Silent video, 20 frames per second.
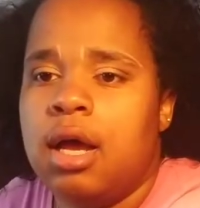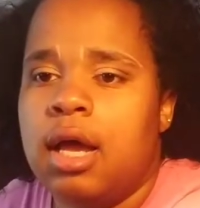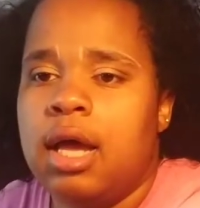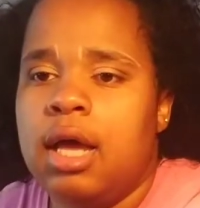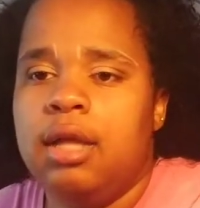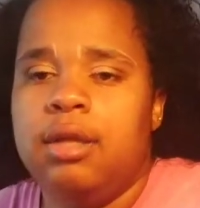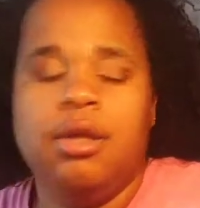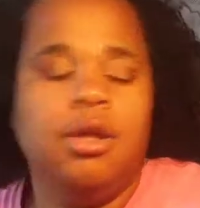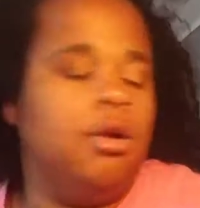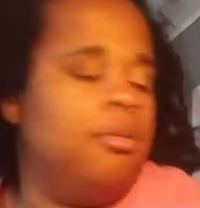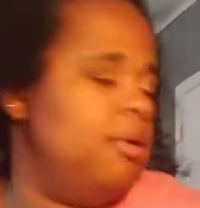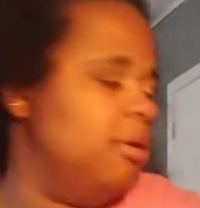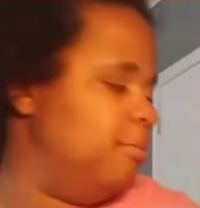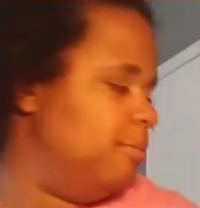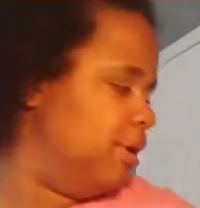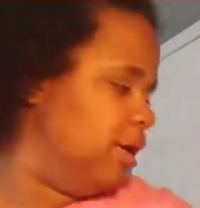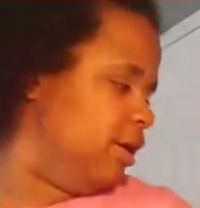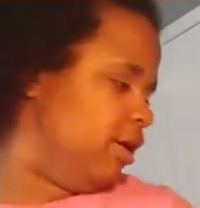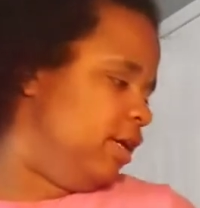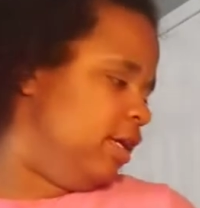Okay, a little bit
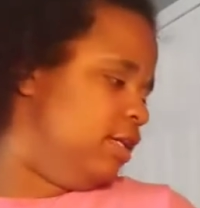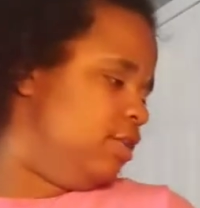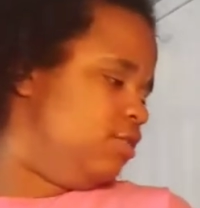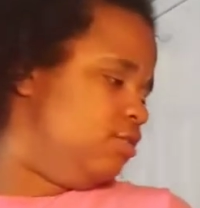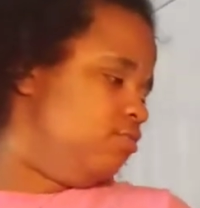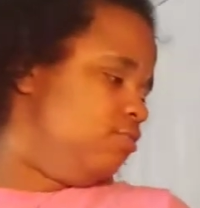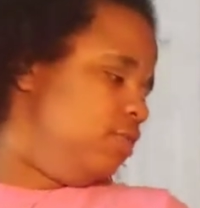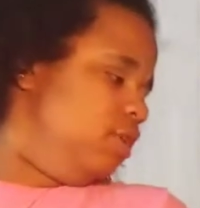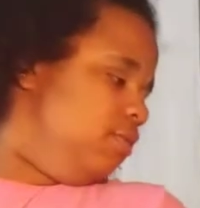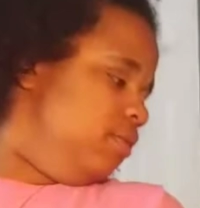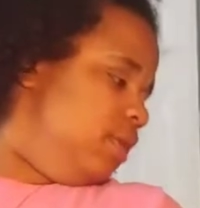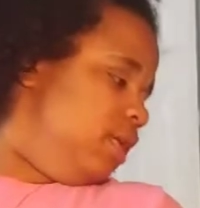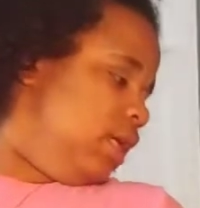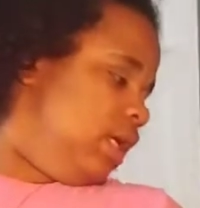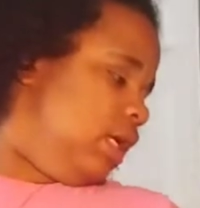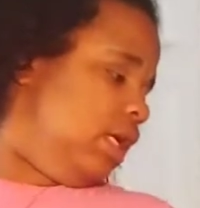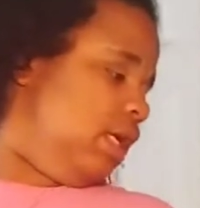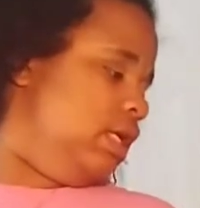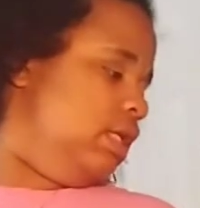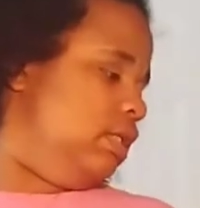better. It's really, really
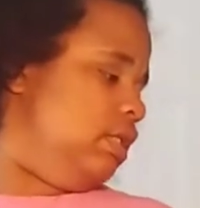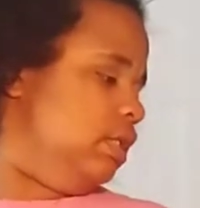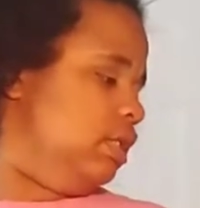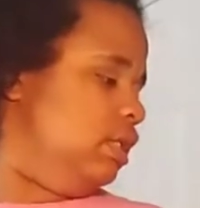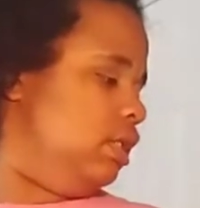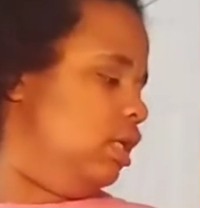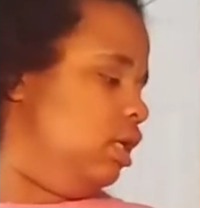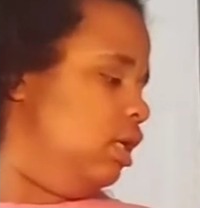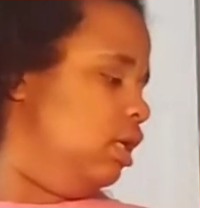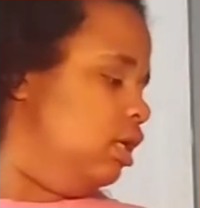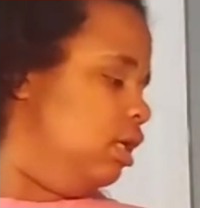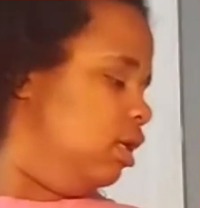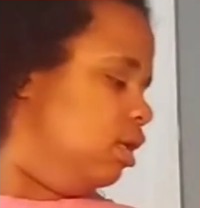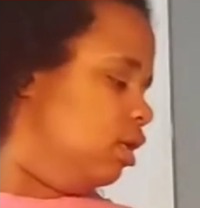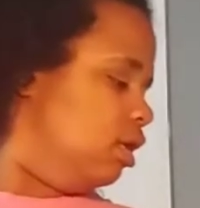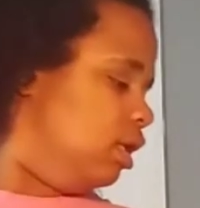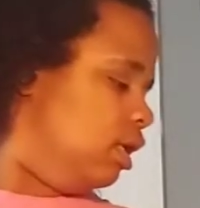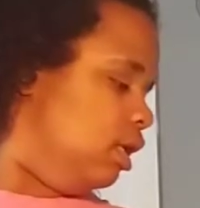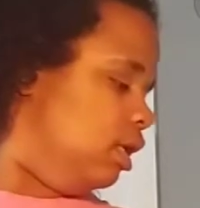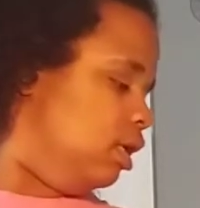hot in here.
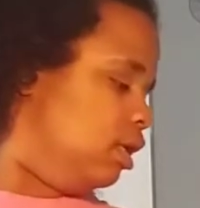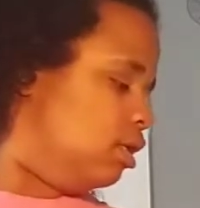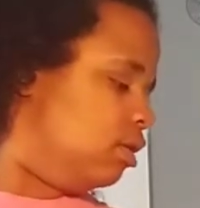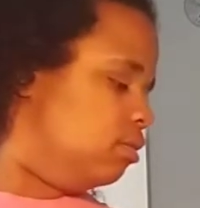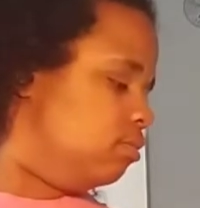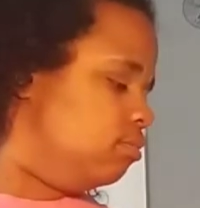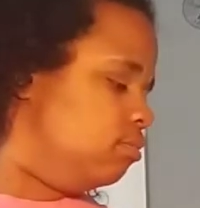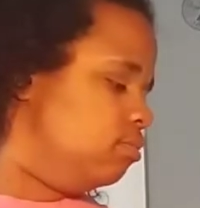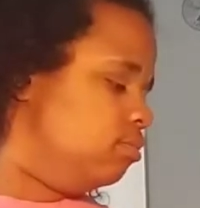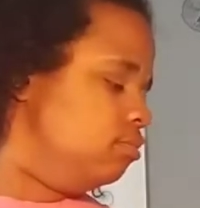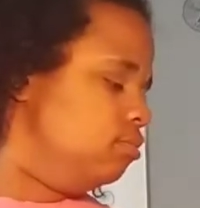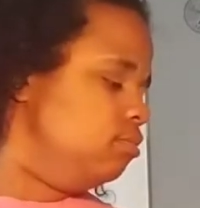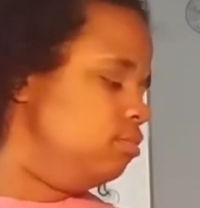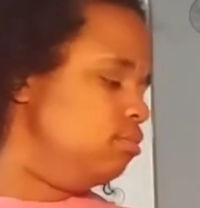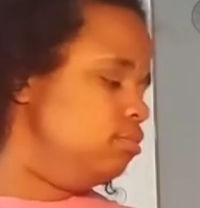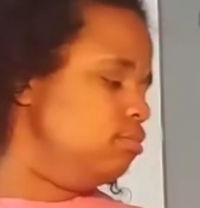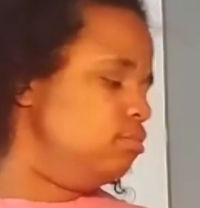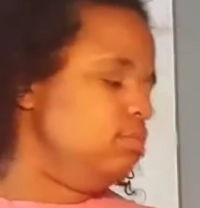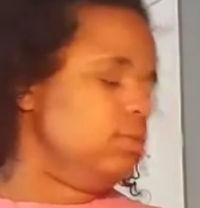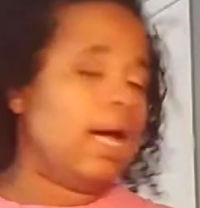Like,
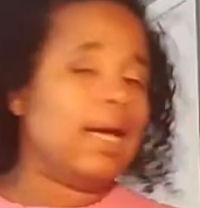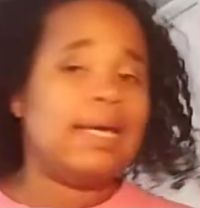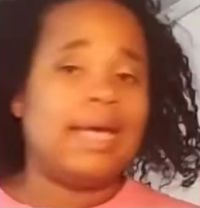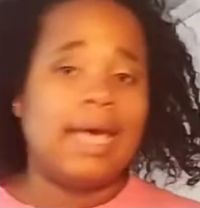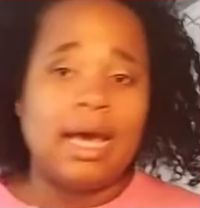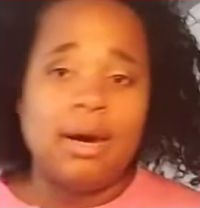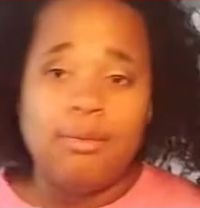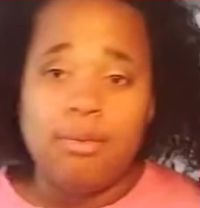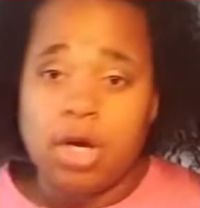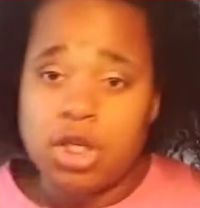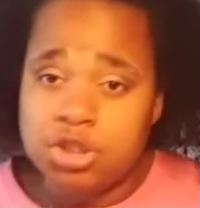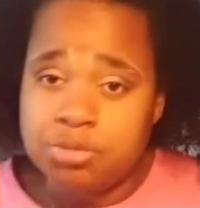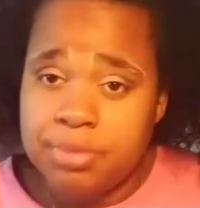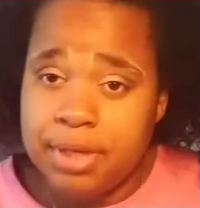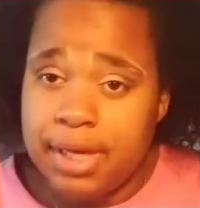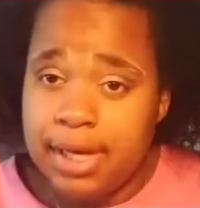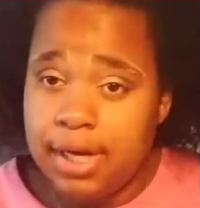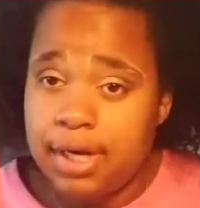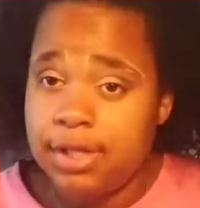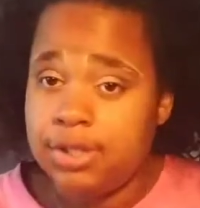I can't wash my
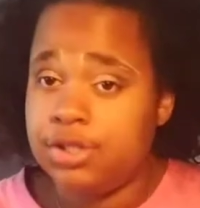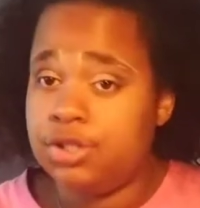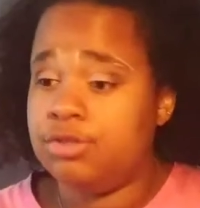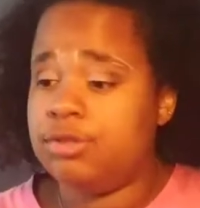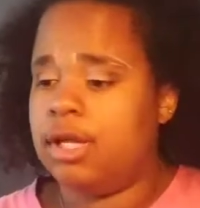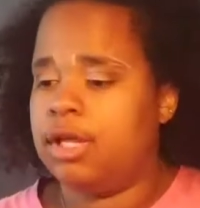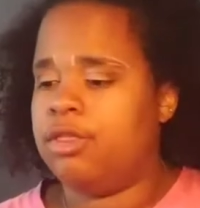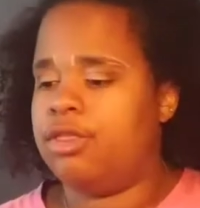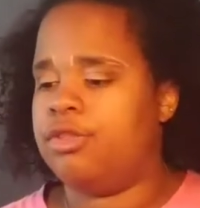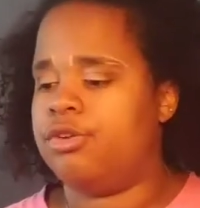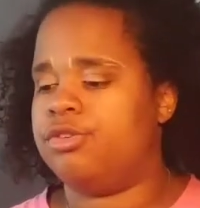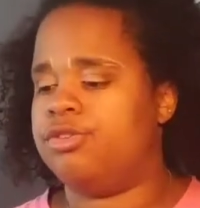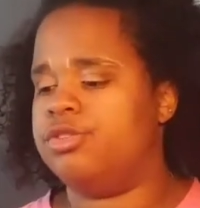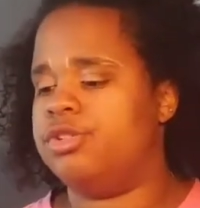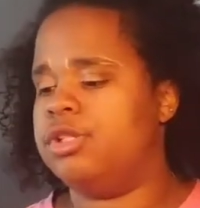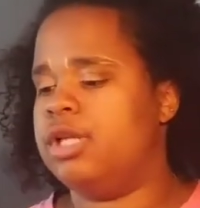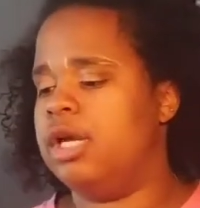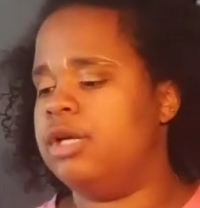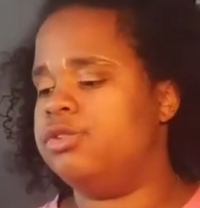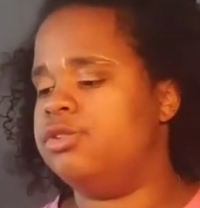hair until like
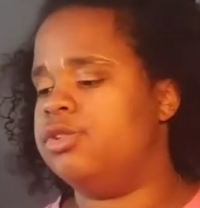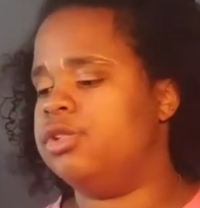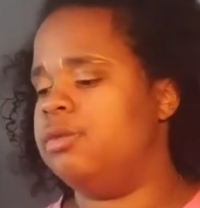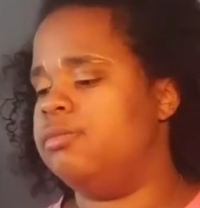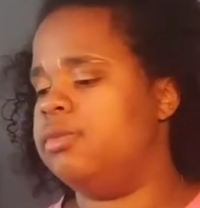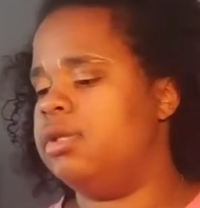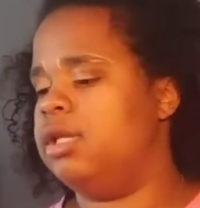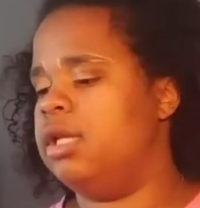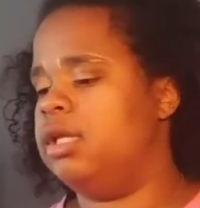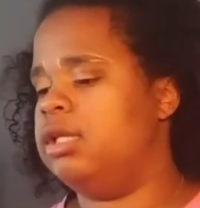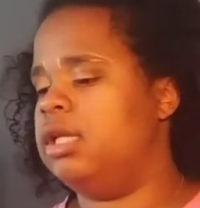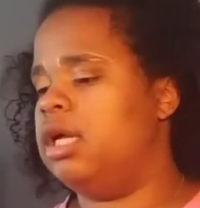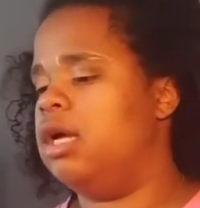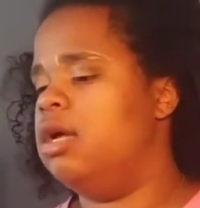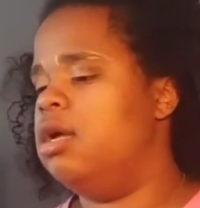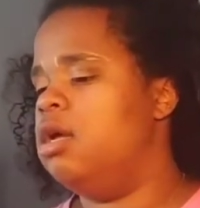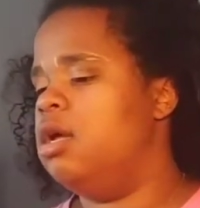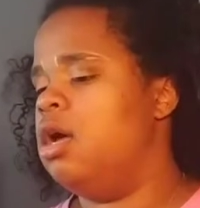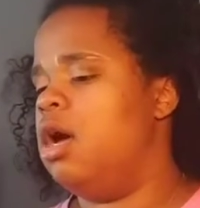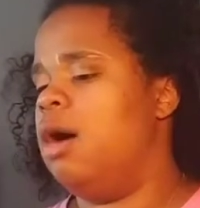Thursday or something like that.
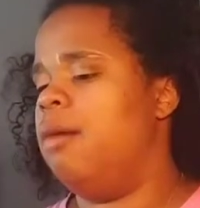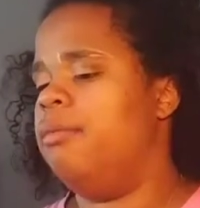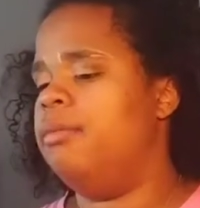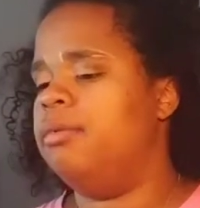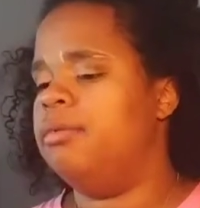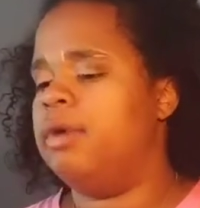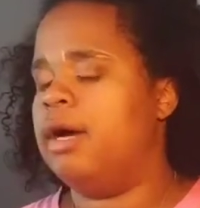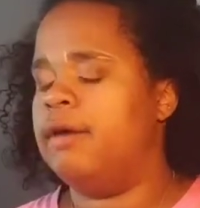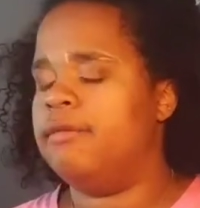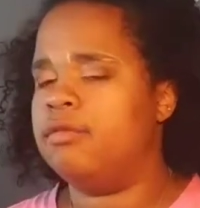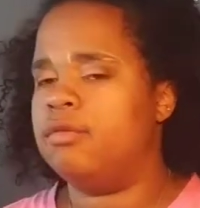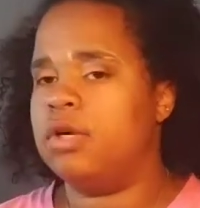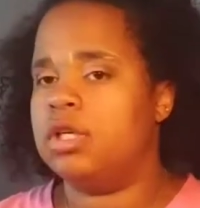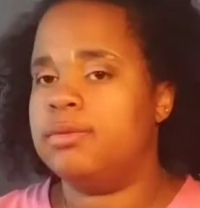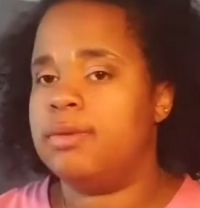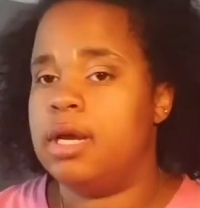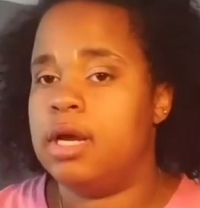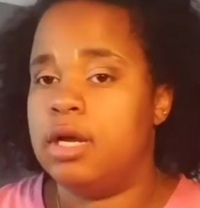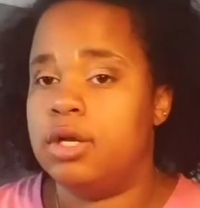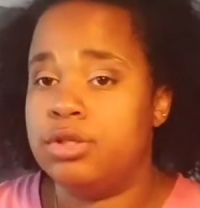I'm going to have to wash
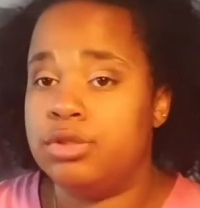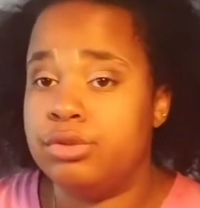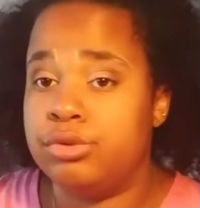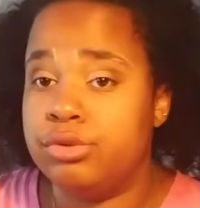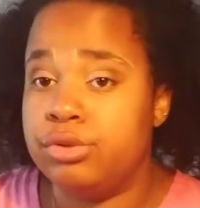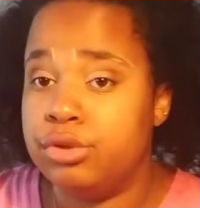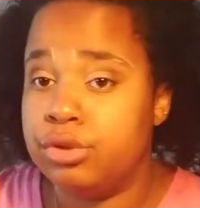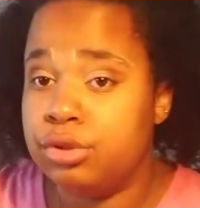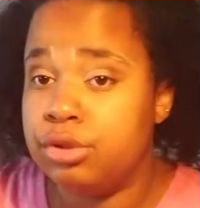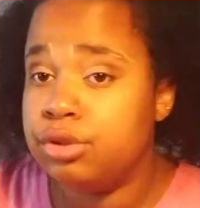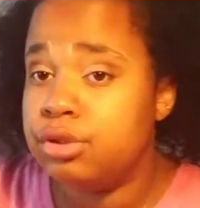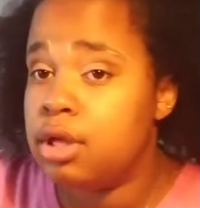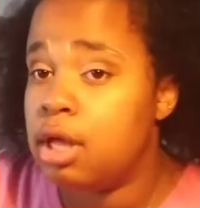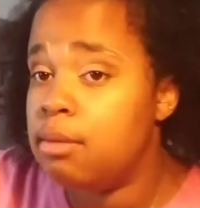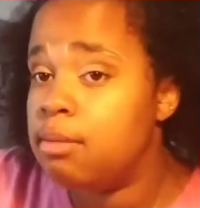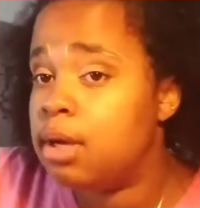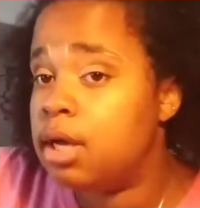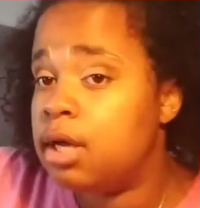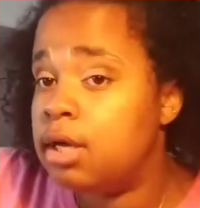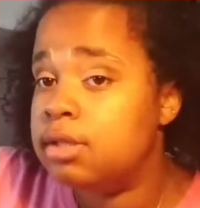my hair until Thursday
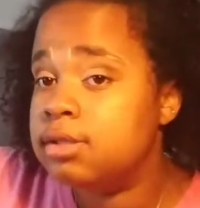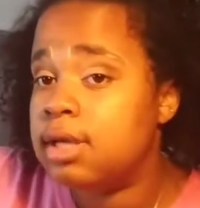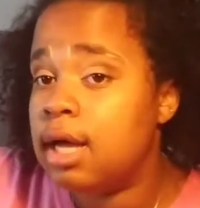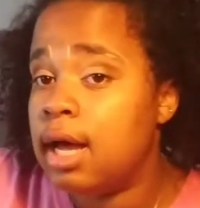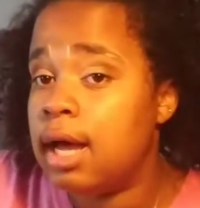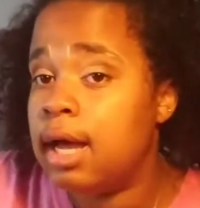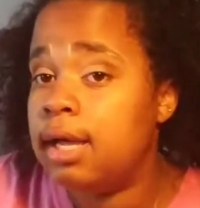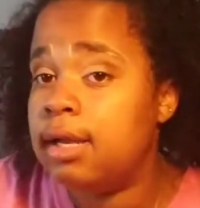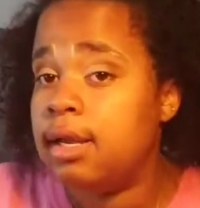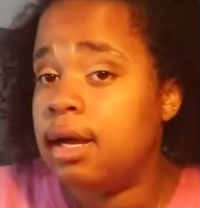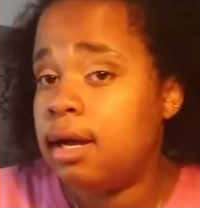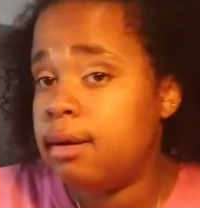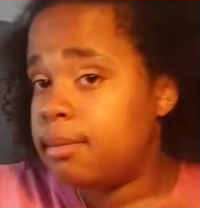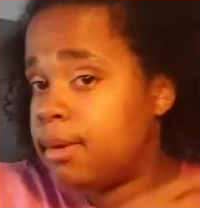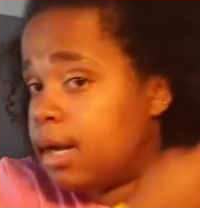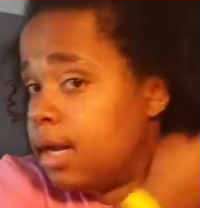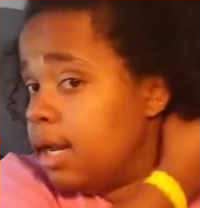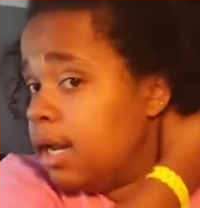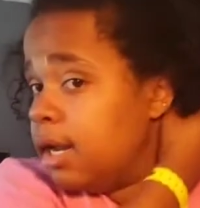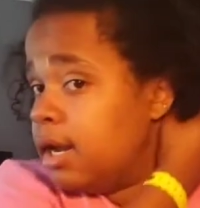because I dyed my
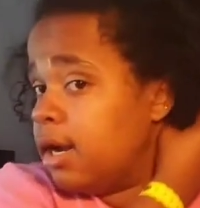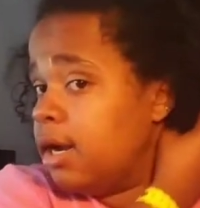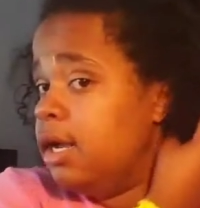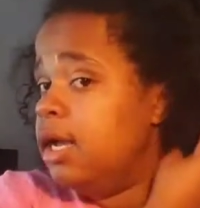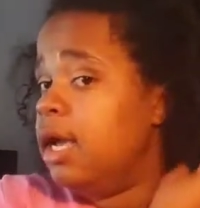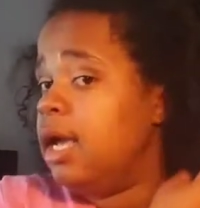hair.